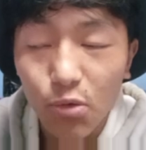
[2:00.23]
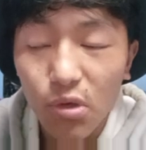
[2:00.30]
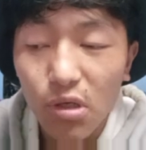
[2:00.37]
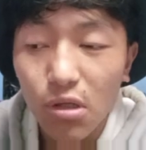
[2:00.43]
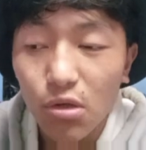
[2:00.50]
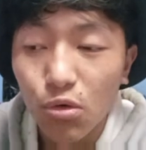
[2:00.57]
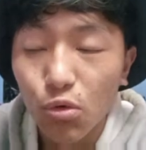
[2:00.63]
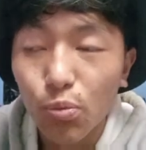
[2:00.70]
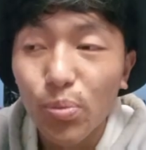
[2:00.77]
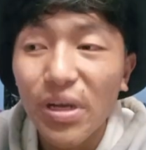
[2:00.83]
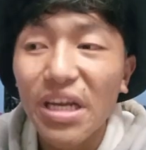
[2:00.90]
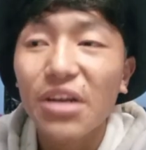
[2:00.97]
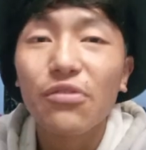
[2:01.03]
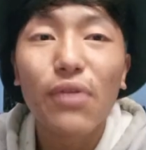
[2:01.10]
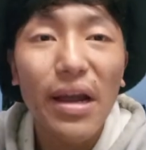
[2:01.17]
it will
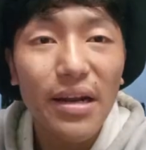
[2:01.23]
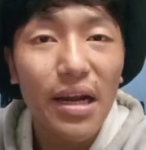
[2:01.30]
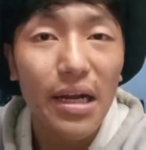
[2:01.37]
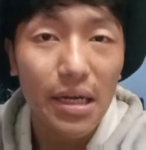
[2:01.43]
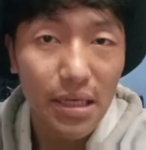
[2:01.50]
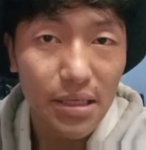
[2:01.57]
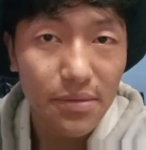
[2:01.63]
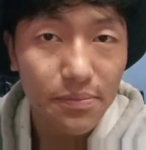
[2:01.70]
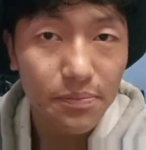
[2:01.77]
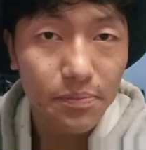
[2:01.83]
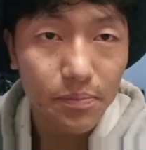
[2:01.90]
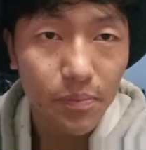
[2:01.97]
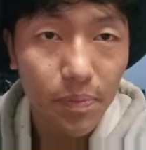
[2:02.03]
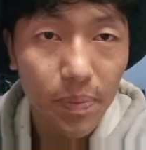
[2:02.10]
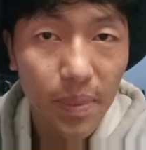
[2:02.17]
loop infinitely,
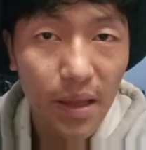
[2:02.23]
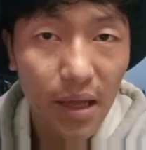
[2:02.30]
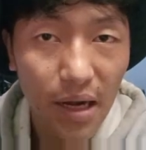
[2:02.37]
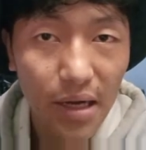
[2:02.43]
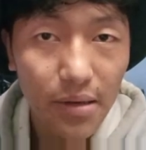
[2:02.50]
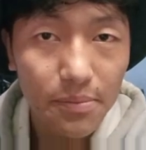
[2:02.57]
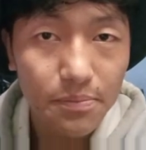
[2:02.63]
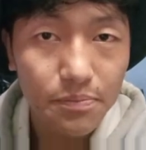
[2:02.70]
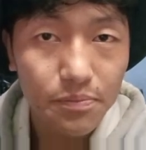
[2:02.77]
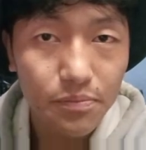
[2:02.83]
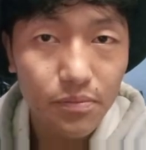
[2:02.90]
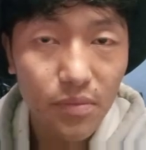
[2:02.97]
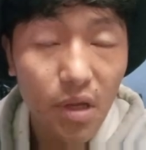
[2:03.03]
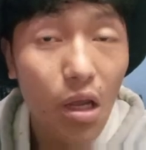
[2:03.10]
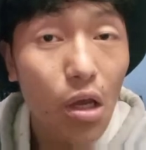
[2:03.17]
right?
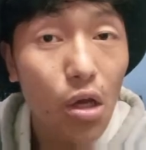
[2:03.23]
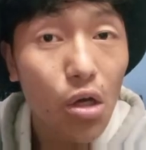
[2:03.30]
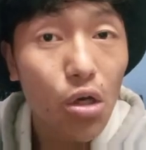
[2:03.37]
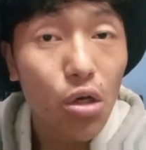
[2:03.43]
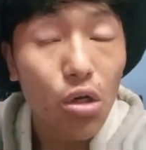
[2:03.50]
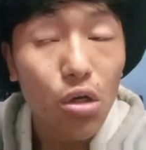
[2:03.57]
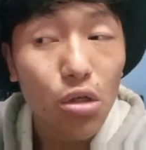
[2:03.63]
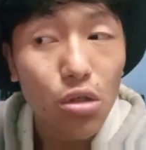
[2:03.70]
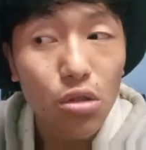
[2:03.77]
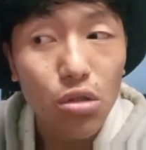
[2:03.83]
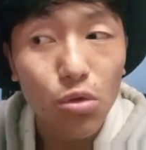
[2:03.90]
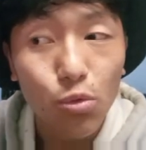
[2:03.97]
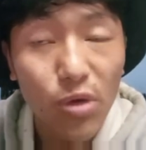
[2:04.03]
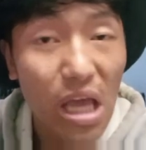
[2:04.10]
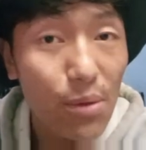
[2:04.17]

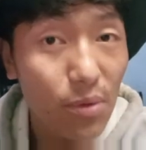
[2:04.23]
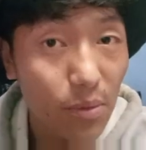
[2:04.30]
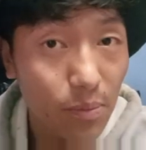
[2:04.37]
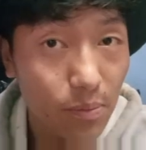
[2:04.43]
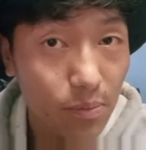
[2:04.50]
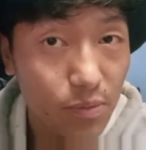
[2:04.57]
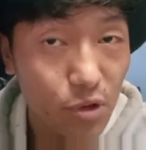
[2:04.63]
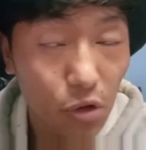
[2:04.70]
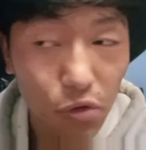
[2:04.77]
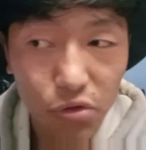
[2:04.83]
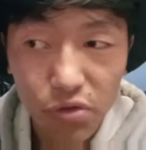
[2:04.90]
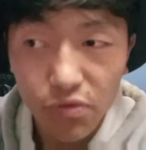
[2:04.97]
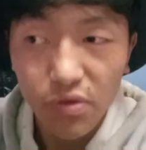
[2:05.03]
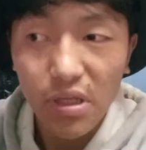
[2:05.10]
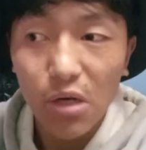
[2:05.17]
We have a
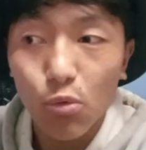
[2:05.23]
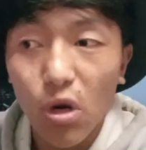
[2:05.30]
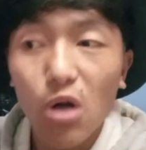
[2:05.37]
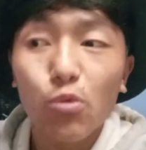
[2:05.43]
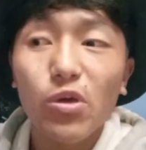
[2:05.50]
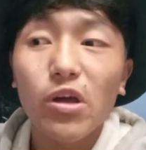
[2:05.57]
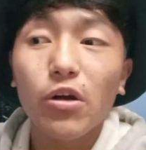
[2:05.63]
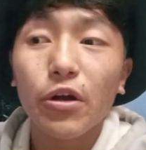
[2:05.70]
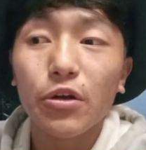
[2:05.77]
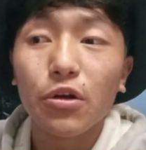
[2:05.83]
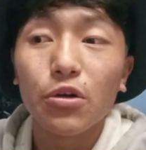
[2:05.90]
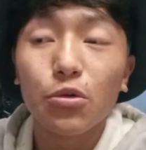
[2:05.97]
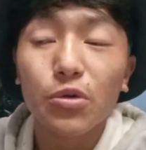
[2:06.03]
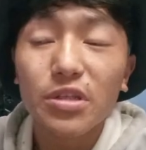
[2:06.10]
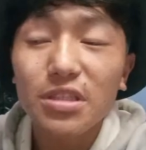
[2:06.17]
solution for that. What we are going
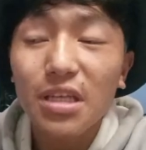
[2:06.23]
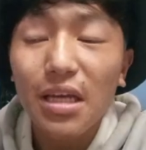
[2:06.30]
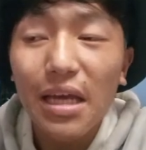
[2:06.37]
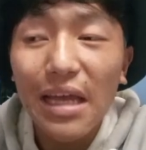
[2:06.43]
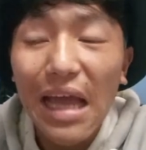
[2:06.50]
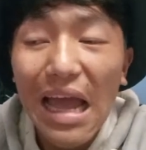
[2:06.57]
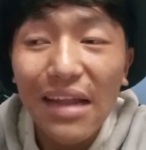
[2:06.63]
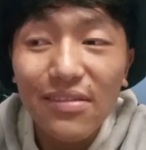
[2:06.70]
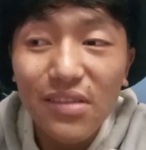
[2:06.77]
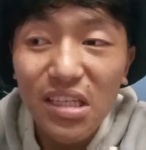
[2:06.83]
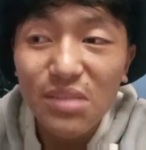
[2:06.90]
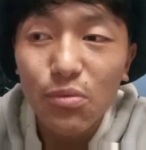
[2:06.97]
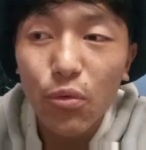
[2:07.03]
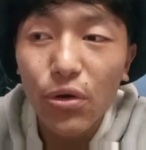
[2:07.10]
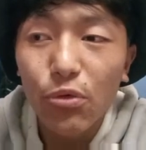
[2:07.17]
to do is, at
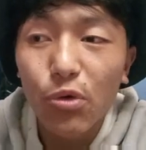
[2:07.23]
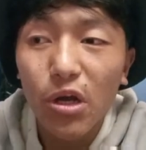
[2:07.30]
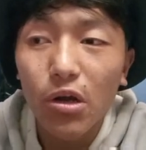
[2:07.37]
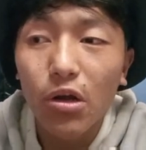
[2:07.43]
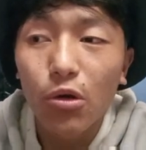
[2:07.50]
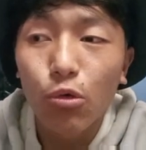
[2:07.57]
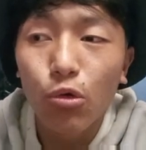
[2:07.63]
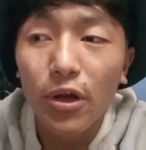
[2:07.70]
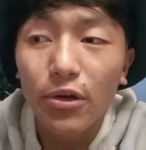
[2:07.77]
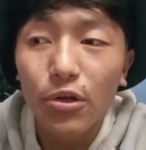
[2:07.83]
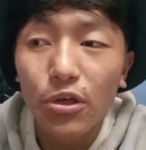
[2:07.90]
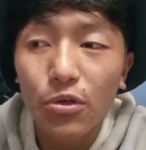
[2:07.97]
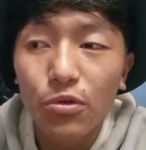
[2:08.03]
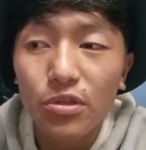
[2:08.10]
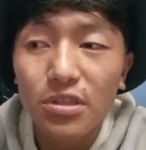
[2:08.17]
this moment, we are going
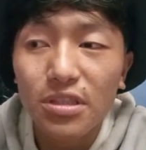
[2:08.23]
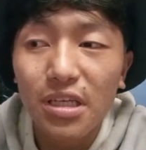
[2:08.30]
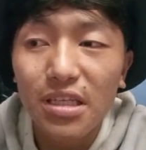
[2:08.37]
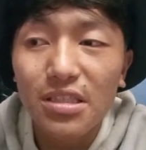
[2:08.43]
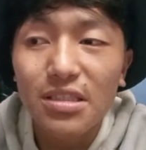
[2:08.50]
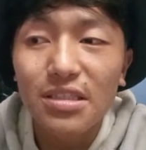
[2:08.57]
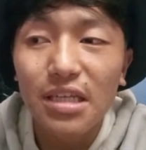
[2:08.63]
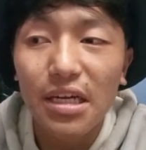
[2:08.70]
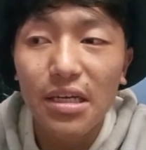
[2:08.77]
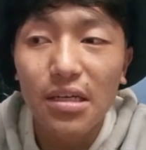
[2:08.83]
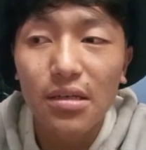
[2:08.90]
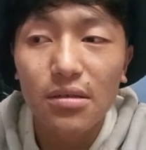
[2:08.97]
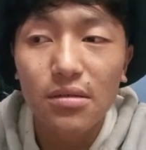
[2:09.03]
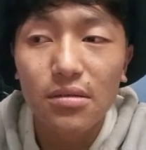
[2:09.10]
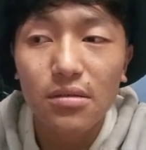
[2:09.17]
to use this
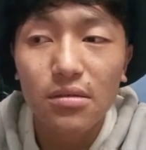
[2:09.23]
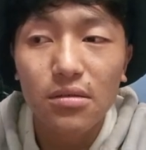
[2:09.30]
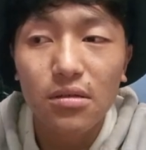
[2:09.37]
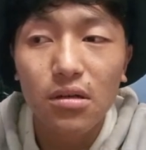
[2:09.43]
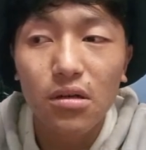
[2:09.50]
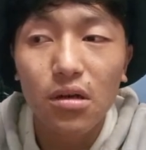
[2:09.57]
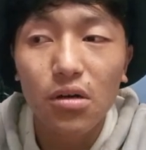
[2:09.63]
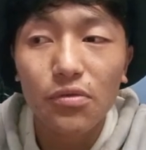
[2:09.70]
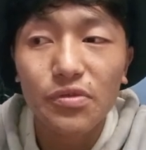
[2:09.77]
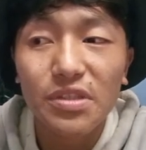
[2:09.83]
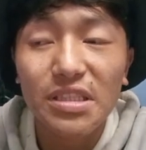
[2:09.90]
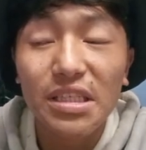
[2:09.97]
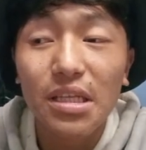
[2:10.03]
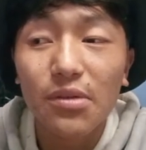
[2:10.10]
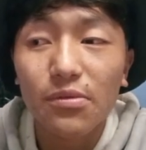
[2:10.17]
set of
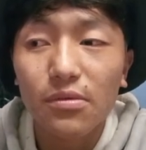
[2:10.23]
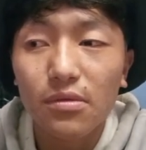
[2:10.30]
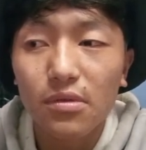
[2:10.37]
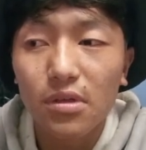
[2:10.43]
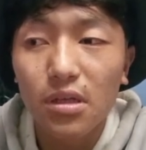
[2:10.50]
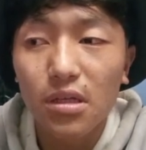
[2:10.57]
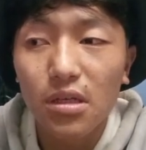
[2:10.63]
scene